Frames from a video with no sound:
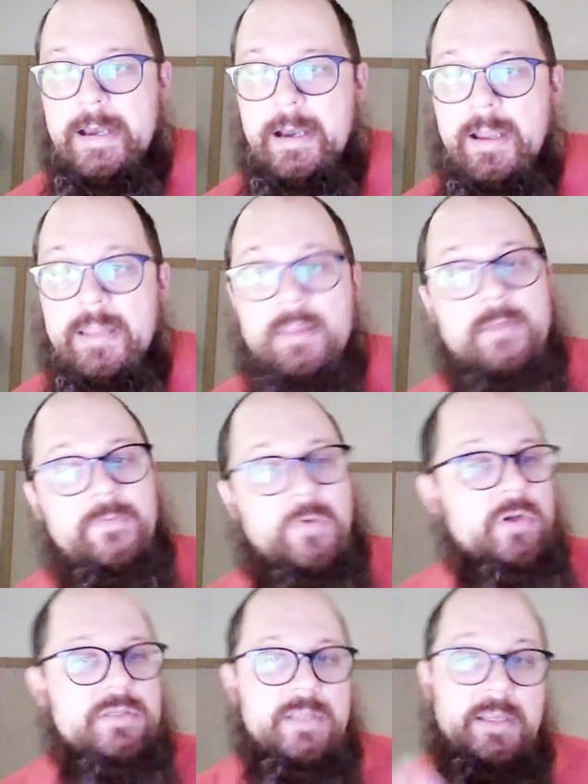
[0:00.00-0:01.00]
And then of
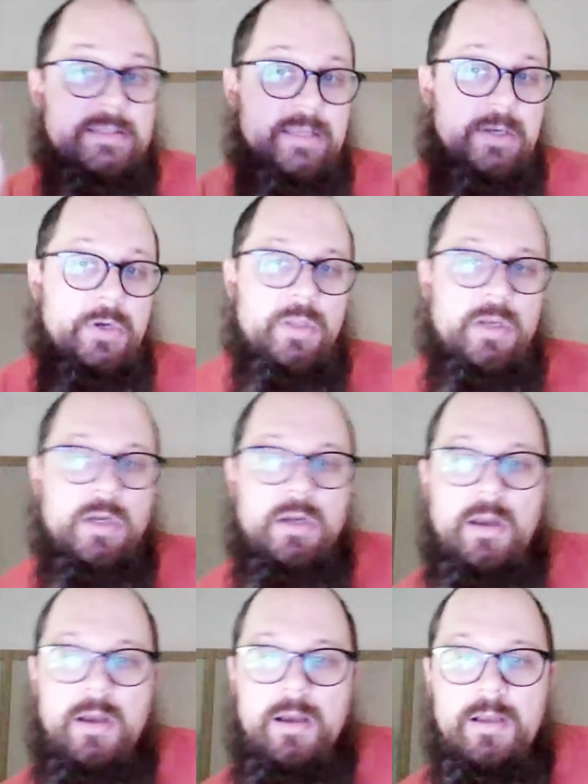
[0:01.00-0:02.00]
course, like I said
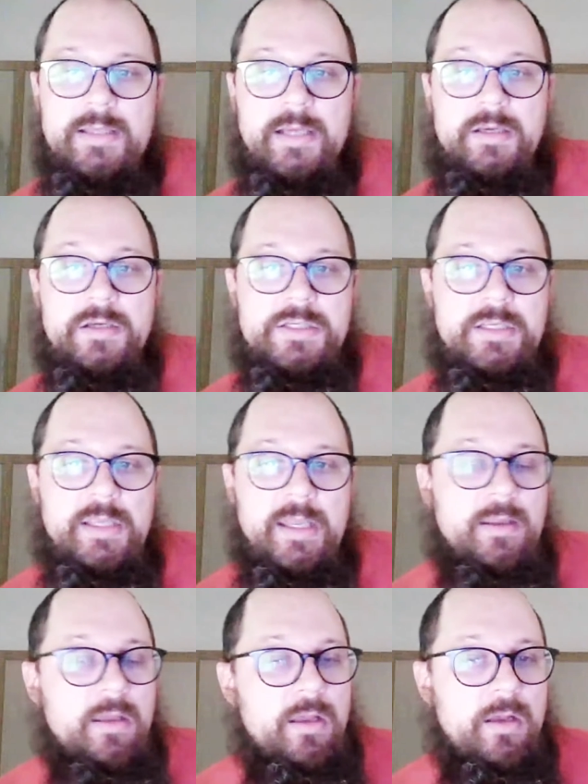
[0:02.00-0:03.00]
earlier, Dr.
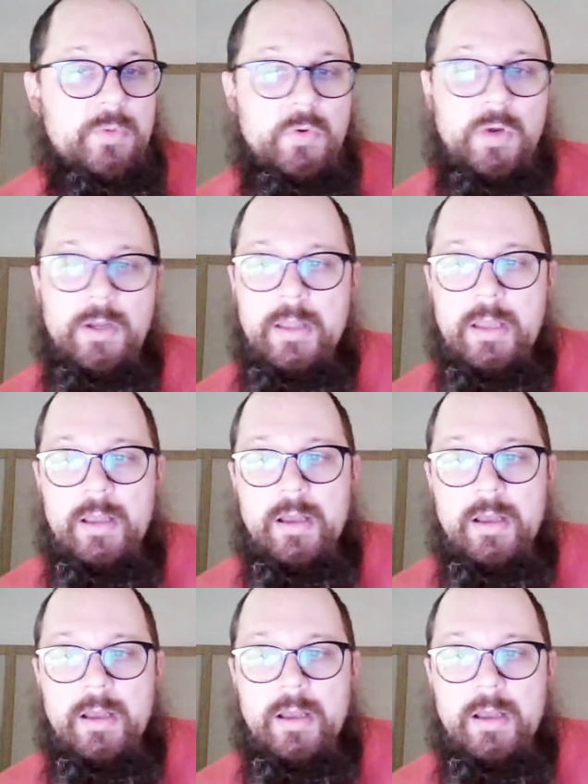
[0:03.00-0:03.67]
Chike Abua,